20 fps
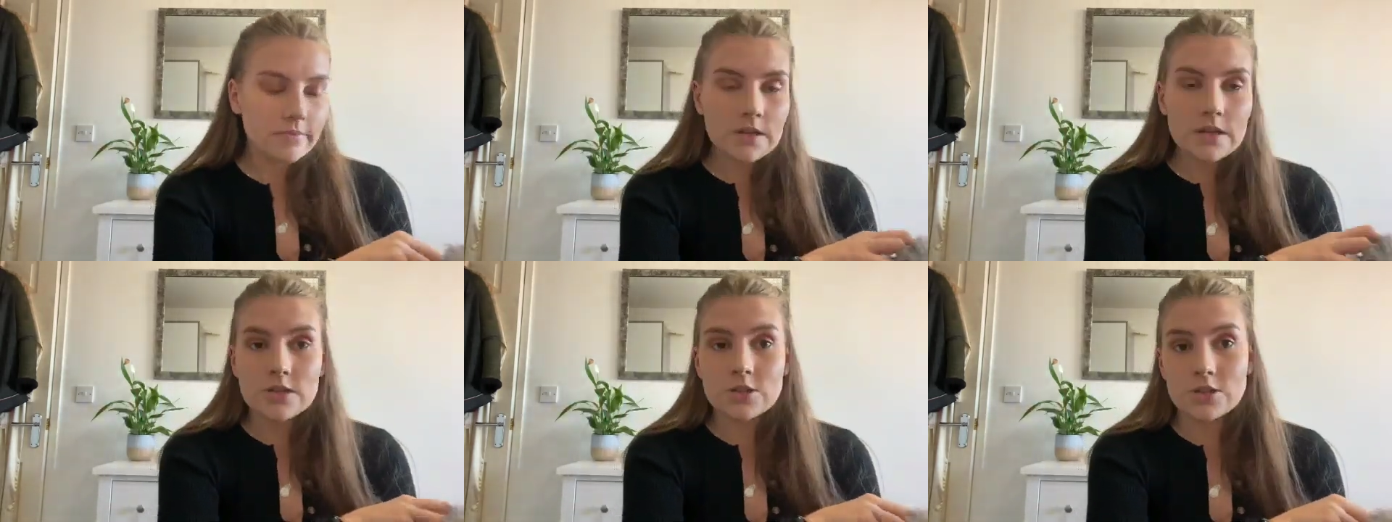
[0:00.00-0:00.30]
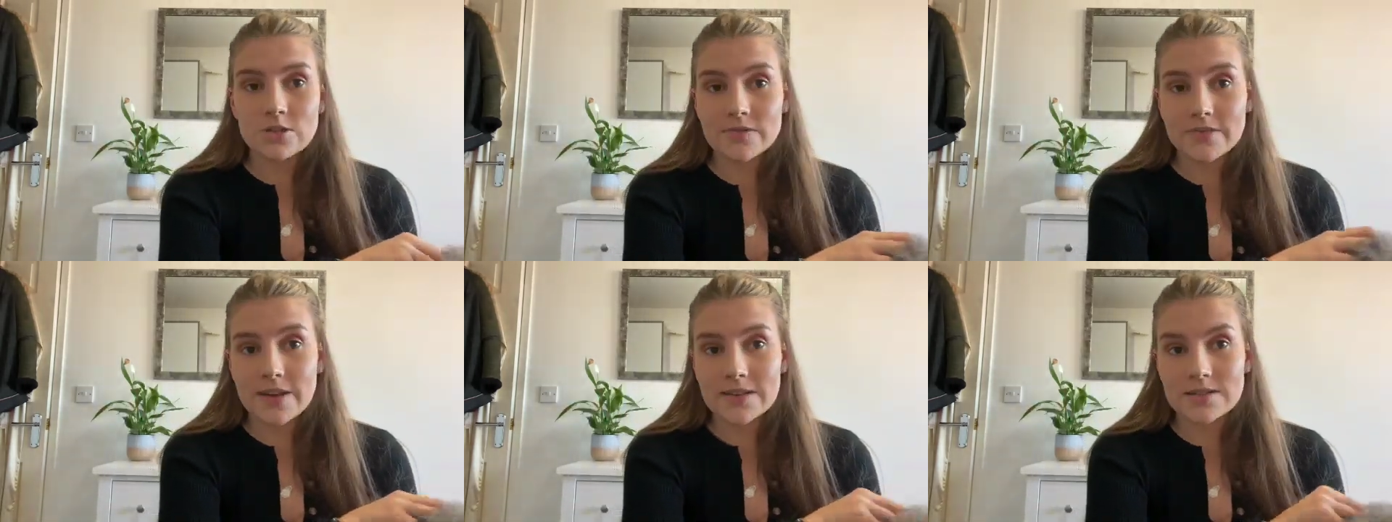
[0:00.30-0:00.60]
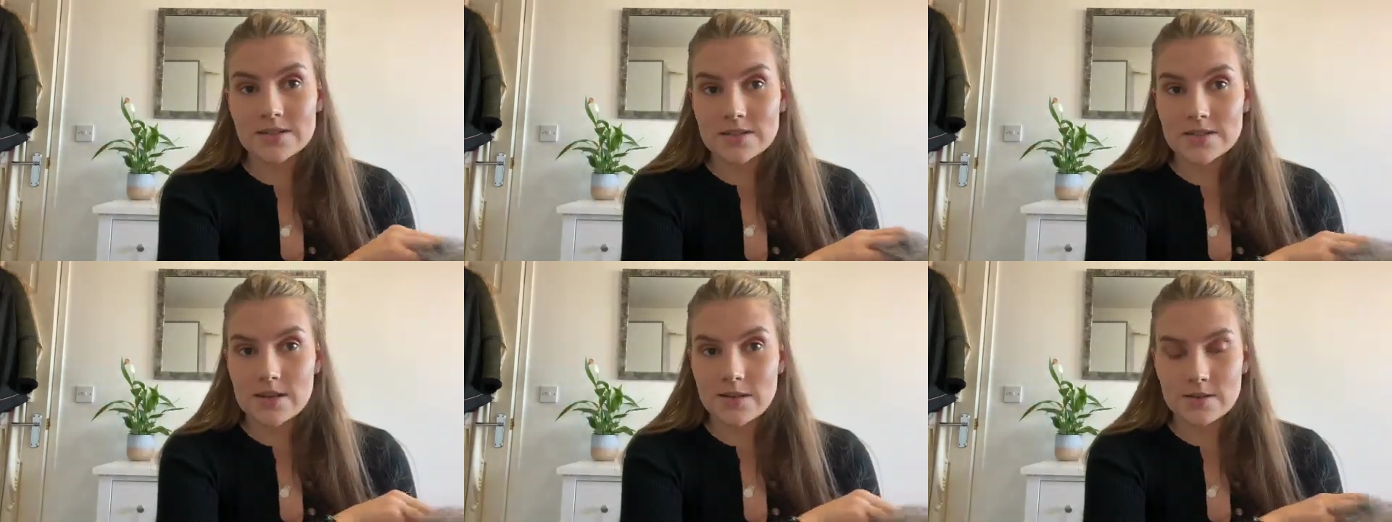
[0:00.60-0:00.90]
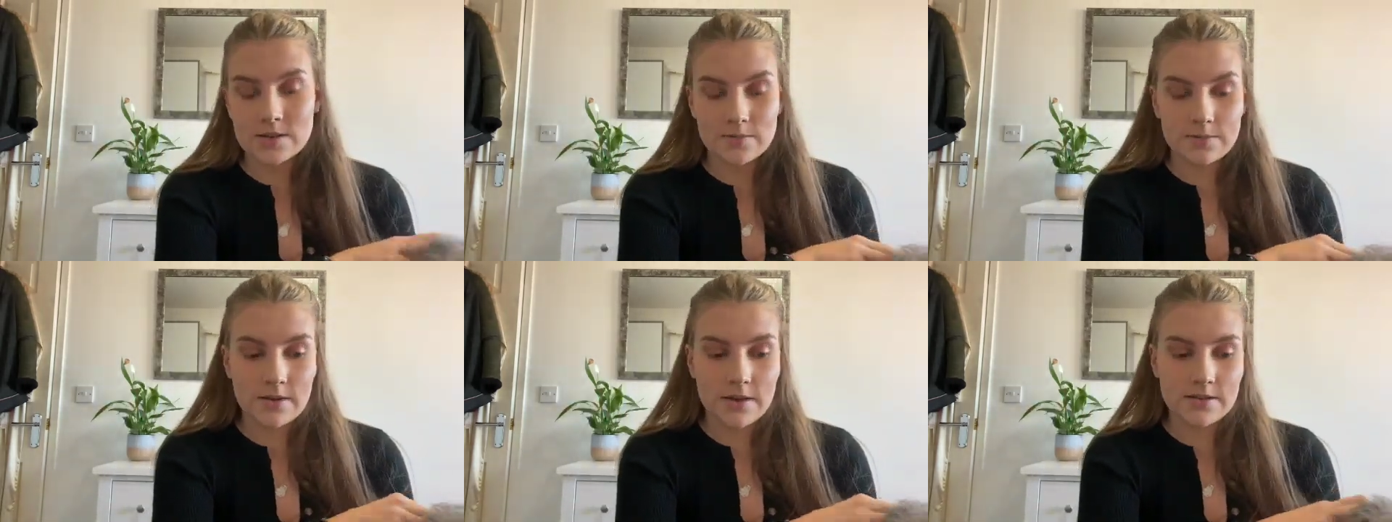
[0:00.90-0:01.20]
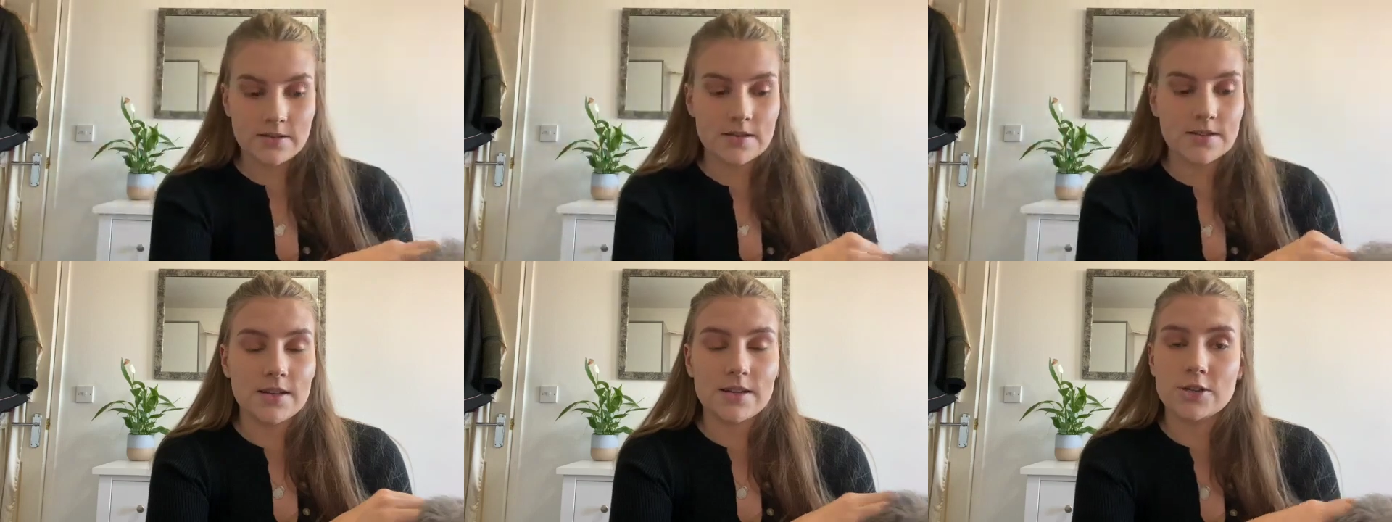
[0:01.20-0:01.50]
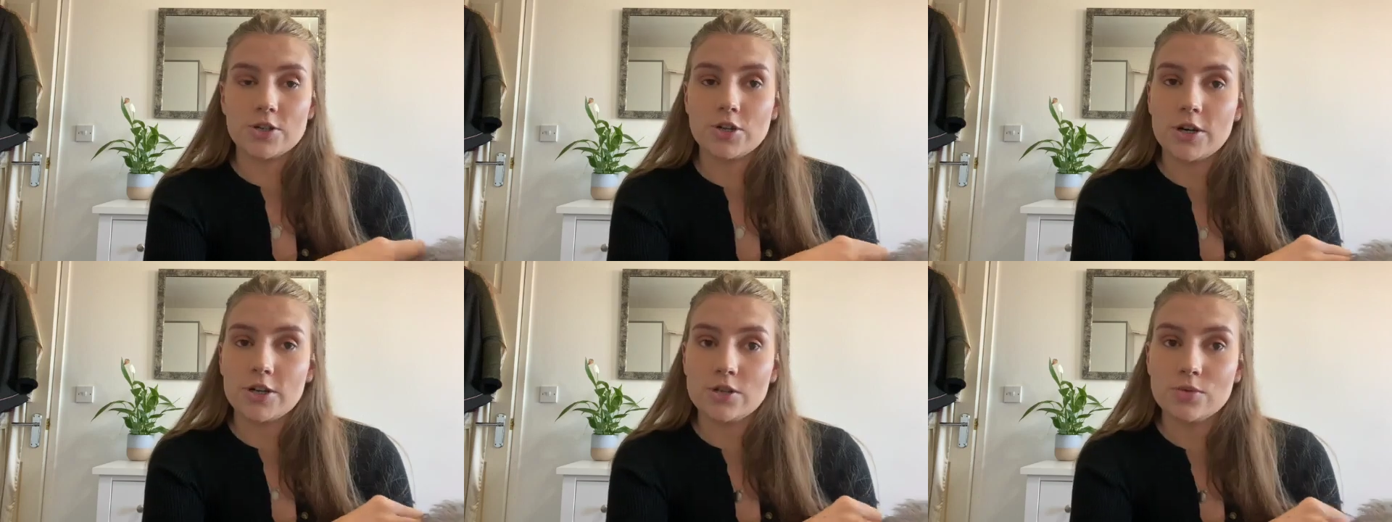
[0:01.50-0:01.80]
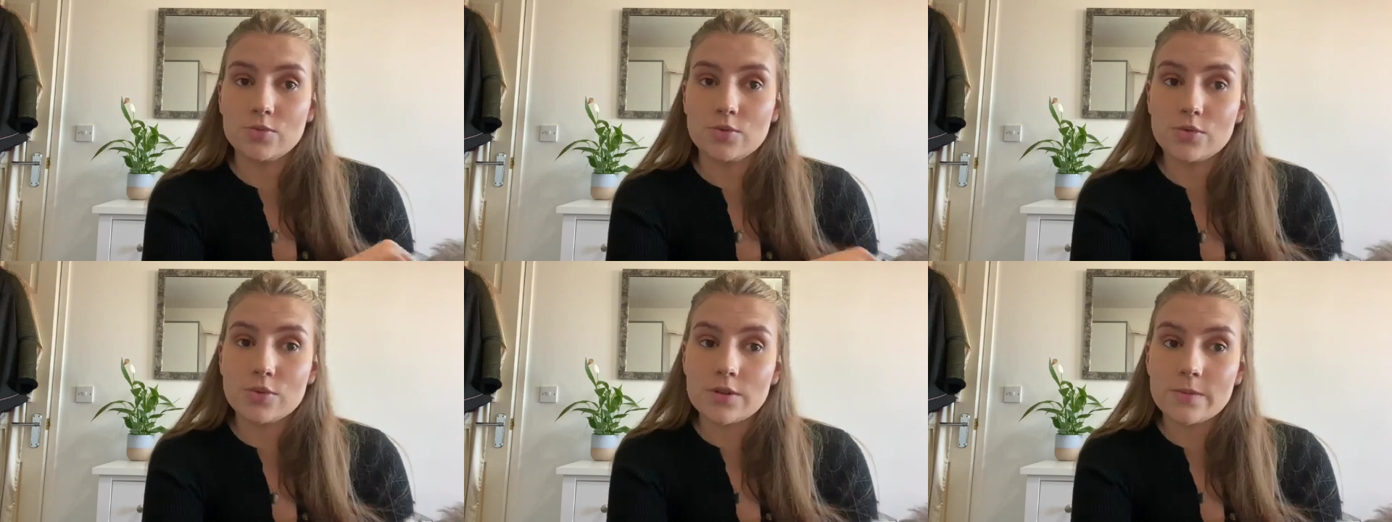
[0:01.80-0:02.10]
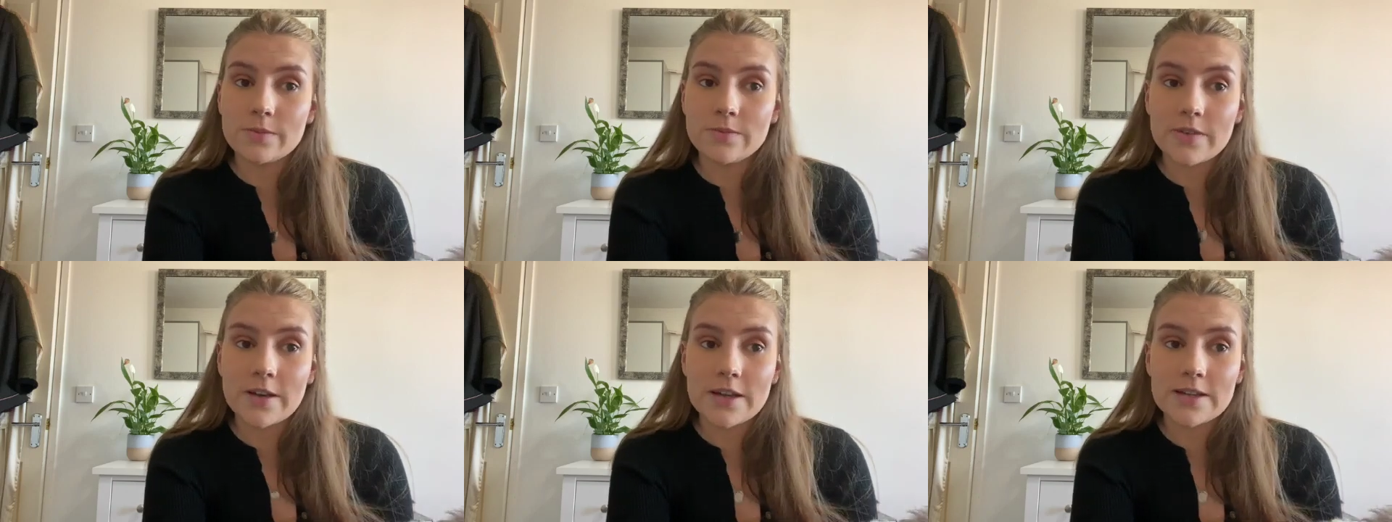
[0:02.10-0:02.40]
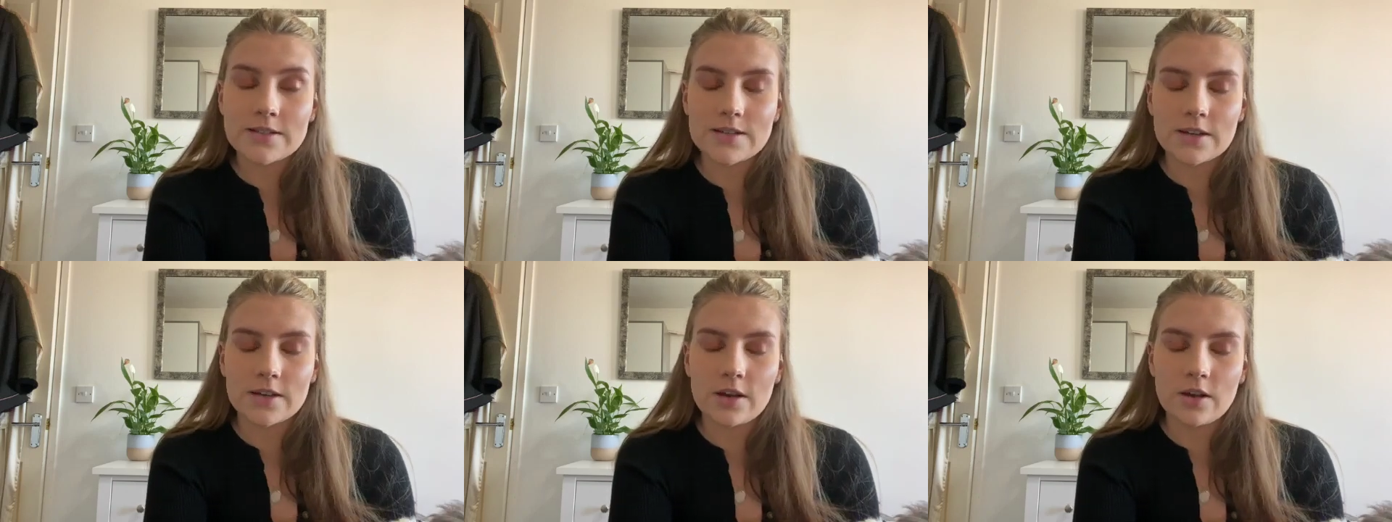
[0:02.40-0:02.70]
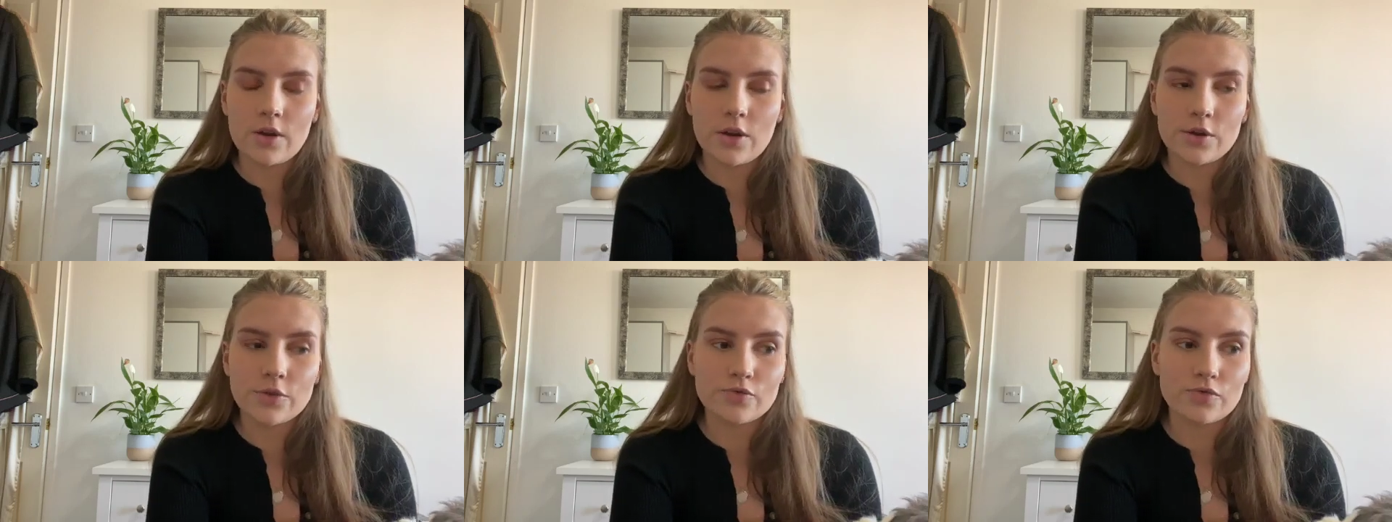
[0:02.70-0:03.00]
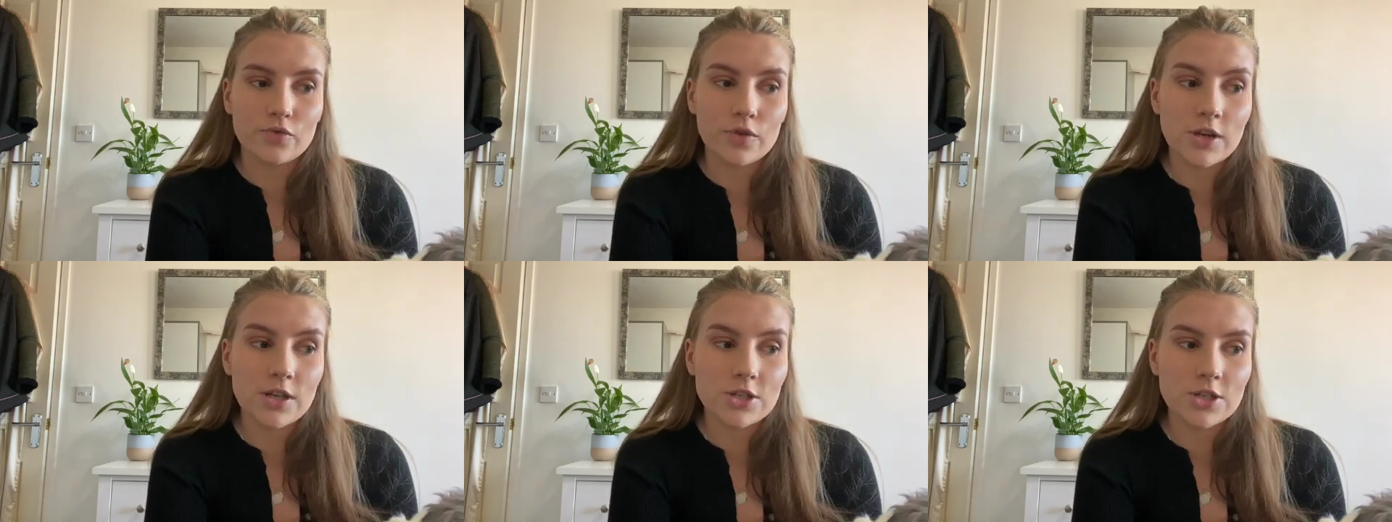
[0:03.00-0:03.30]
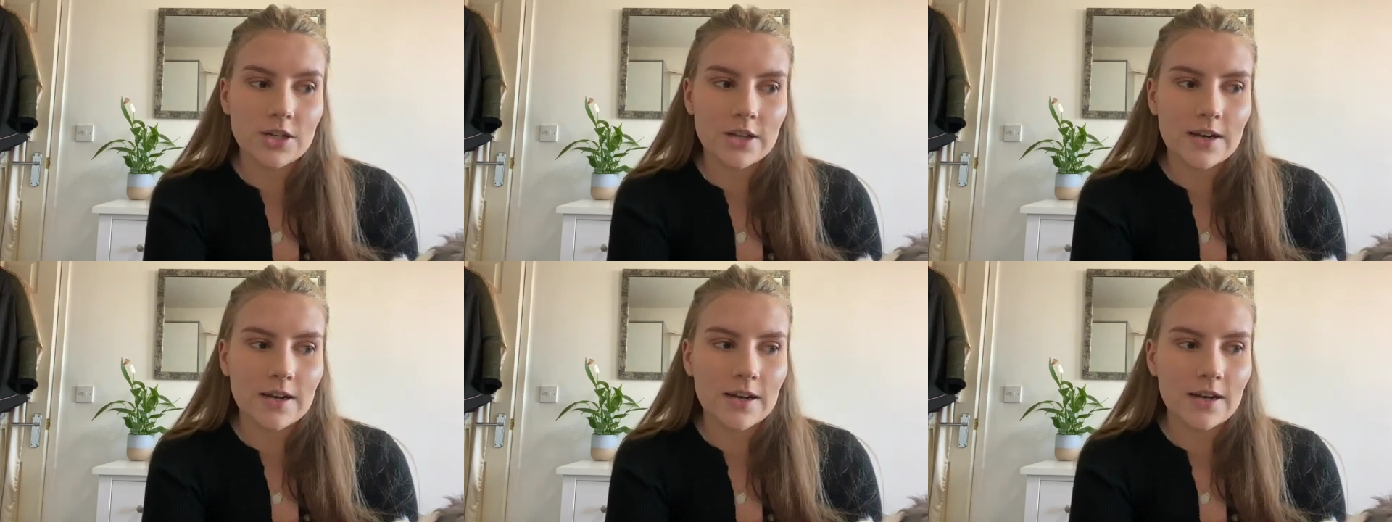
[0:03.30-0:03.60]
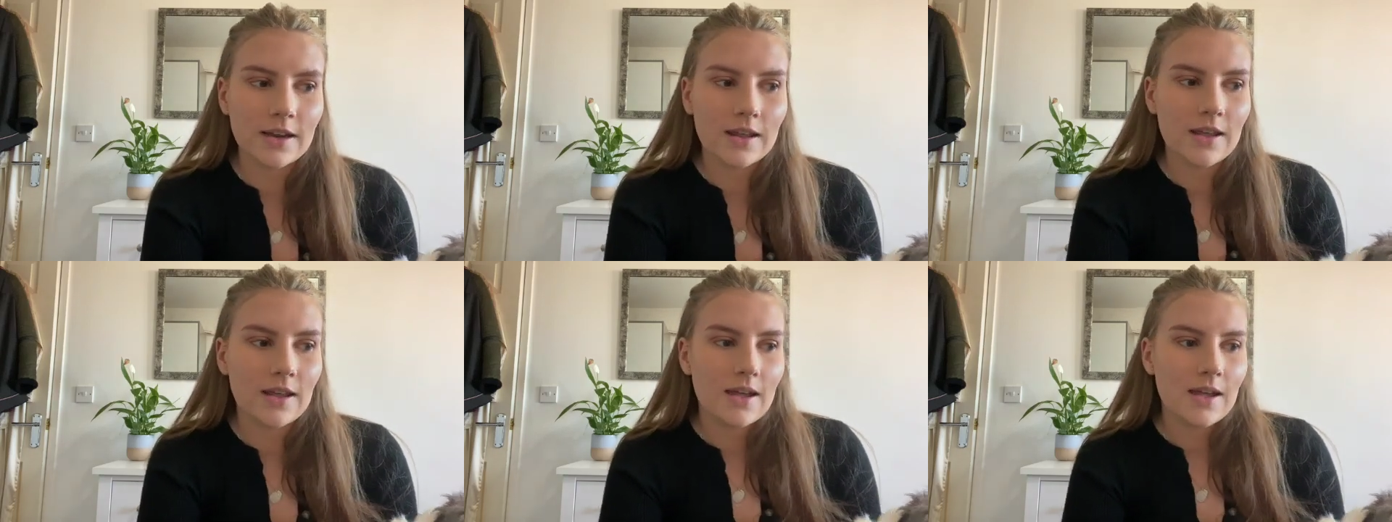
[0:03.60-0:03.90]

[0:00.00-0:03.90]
She's fast asleep somewhere, so I tried to walk them first and her collar's really jingling.